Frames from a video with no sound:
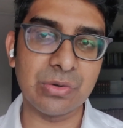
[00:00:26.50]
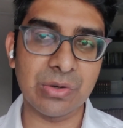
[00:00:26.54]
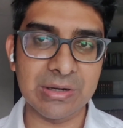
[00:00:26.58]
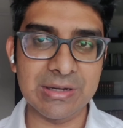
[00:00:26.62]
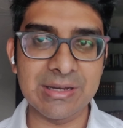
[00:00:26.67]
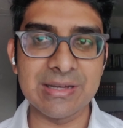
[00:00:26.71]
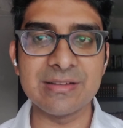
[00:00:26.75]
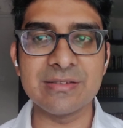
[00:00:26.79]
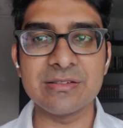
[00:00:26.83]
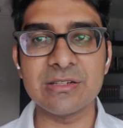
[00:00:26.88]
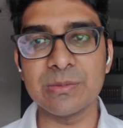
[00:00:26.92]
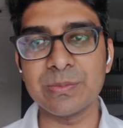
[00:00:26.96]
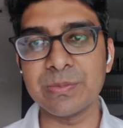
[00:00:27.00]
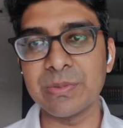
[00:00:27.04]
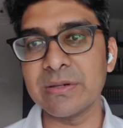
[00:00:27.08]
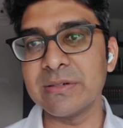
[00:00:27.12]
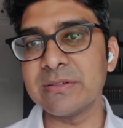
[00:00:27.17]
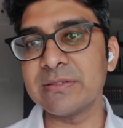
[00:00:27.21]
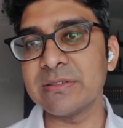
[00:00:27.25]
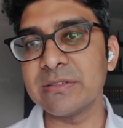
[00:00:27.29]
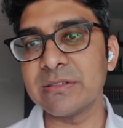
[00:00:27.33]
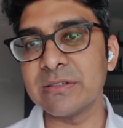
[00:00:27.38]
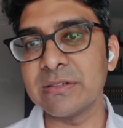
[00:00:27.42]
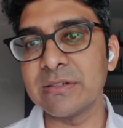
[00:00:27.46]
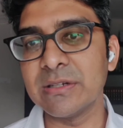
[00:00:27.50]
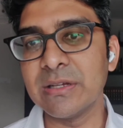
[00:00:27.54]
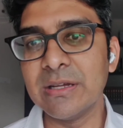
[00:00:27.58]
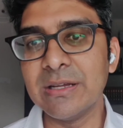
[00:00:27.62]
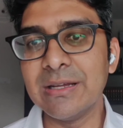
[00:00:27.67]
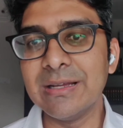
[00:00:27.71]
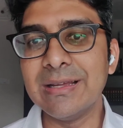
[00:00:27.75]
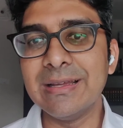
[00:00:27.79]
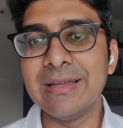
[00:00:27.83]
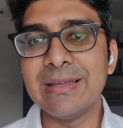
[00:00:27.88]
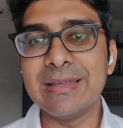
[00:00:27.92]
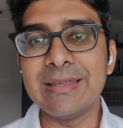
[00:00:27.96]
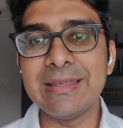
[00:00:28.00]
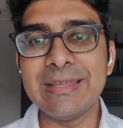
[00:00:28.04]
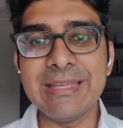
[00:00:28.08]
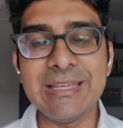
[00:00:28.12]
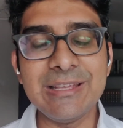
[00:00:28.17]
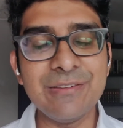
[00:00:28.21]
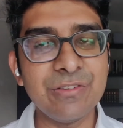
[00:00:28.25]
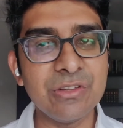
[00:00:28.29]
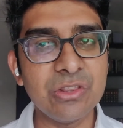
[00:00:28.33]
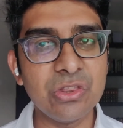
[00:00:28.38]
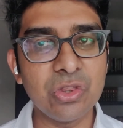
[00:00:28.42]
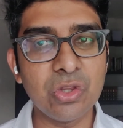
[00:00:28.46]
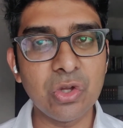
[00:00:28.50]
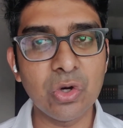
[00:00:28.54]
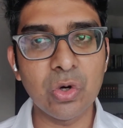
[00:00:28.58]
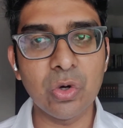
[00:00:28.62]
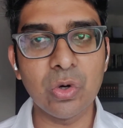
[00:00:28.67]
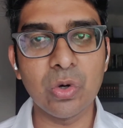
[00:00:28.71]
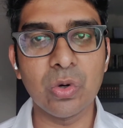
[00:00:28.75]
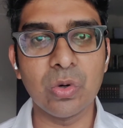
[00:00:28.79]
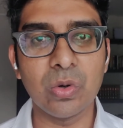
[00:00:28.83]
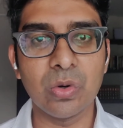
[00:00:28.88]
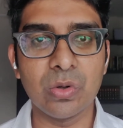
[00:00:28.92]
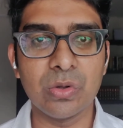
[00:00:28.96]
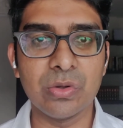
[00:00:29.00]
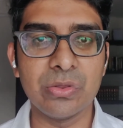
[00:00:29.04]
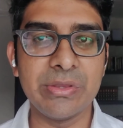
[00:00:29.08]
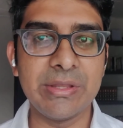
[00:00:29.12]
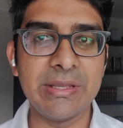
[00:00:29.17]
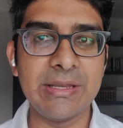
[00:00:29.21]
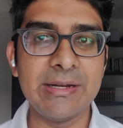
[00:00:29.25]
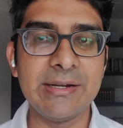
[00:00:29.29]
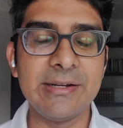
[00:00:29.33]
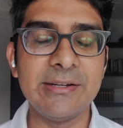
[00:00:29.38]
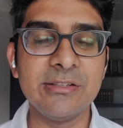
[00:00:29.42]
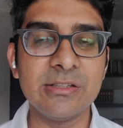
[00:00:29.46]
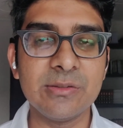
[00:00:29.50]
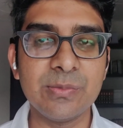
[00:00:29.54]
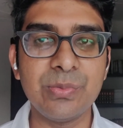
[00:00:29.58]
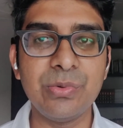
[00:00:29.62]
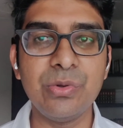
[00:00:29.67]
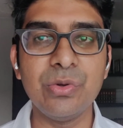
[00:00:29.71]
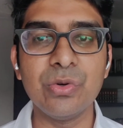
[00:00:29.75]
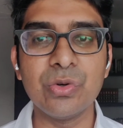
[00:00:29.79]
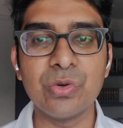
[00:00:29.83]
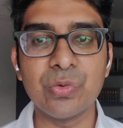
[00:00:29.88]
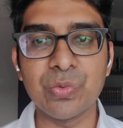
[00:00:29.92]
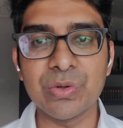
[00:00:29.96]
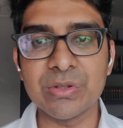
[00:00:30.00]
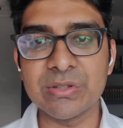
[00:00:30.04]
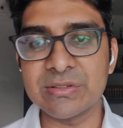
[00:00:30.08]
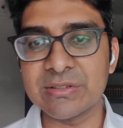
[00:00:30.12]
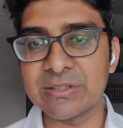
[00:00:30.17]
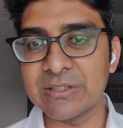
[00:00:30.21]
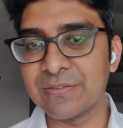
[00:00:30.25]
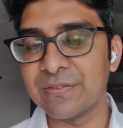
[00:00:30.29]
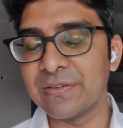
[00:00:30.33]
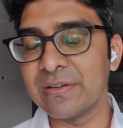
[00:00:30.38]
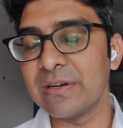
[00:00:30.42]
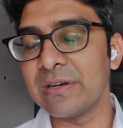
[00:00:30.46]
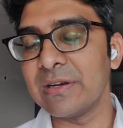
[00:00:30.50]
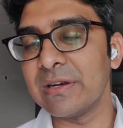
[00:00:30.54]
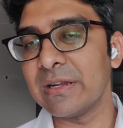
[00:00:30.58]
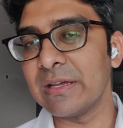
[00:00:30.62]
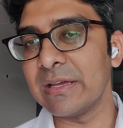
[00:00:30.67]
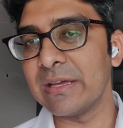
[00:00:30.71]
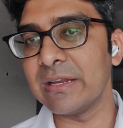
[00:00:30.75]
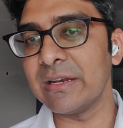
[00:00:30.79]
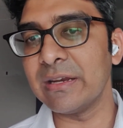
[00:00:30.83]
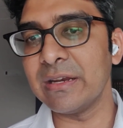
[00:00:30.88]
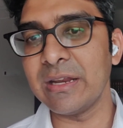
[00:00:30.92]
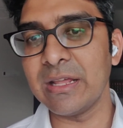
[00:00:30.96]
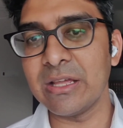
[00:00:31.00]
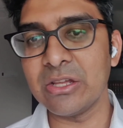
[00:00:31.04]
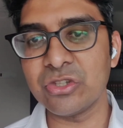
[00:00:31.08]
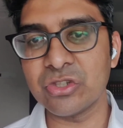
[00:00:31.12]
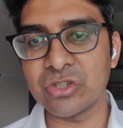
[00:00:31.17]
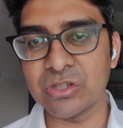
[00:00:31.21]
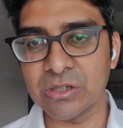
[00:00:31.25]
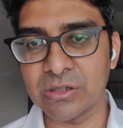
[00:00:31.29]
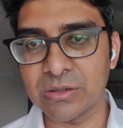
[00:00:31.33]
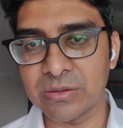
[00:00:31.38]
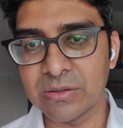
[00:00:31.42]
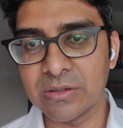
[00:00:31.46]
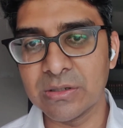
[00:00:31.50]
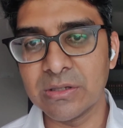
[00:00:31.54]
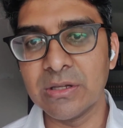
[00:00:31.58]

against a person, even though the dispute was civil in nature.